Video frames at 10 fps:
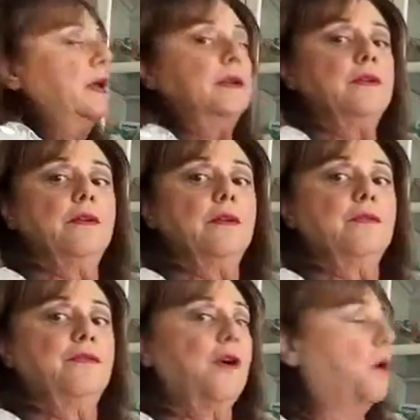and
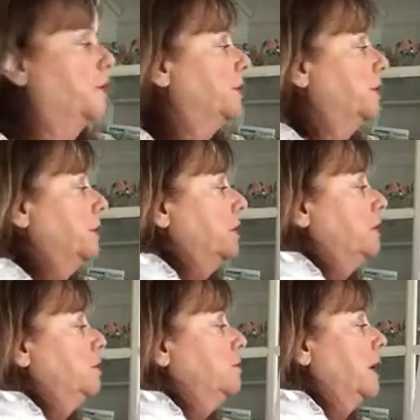forward.
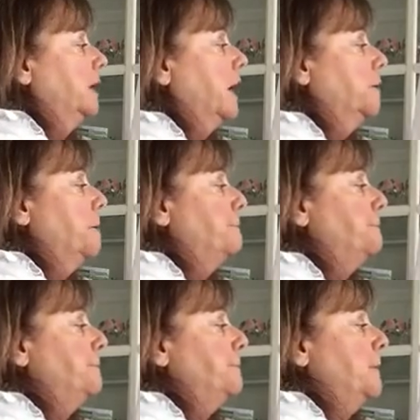Let's do that again.
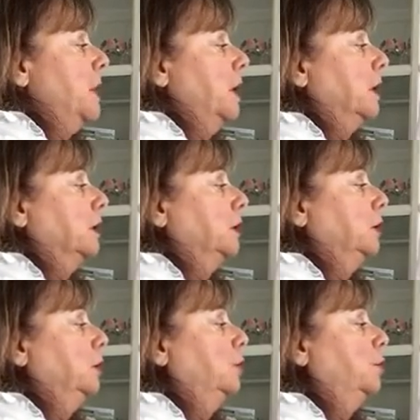A
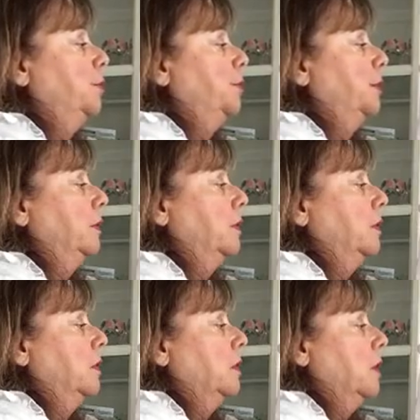little loop,
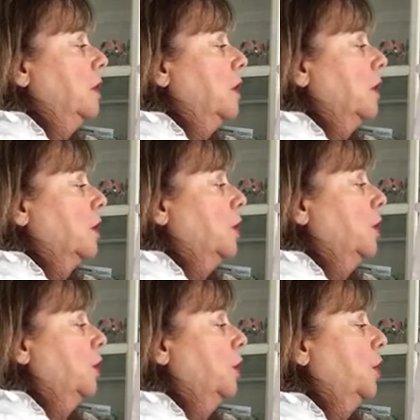a
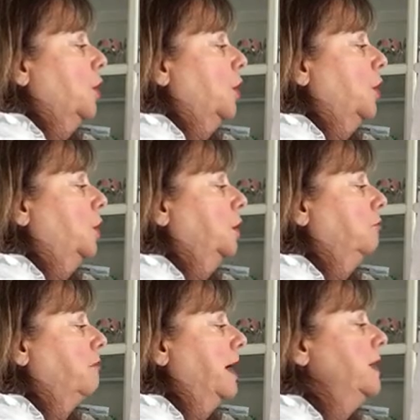
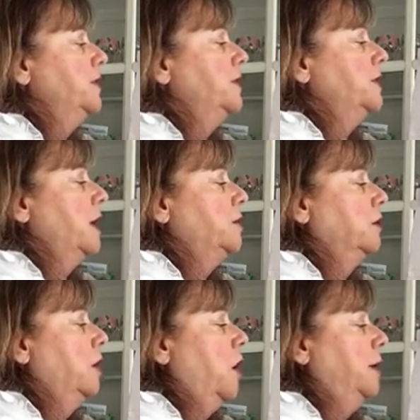curl, right in the center
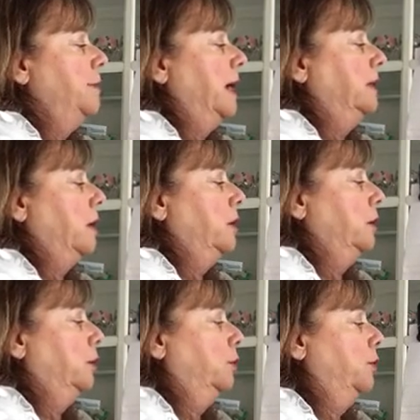line, make that
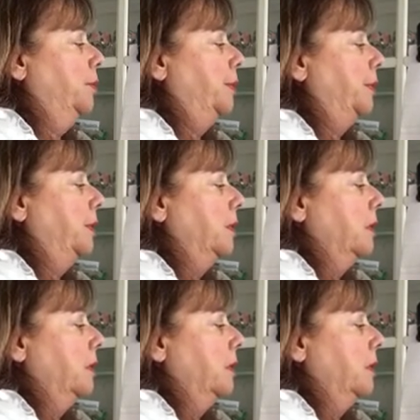other loop,